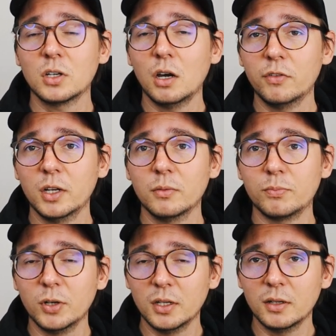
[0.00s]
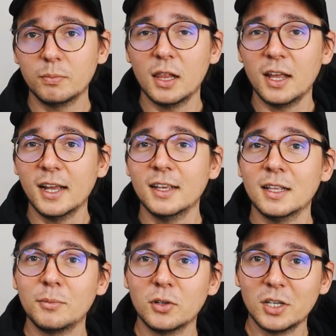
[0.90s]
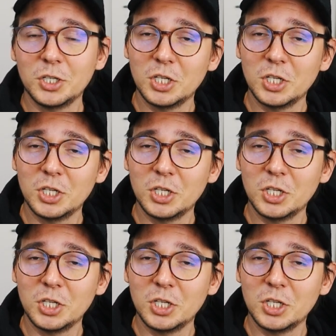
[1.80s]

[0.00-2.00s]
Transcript: covering pretty a lot, and I'm gonna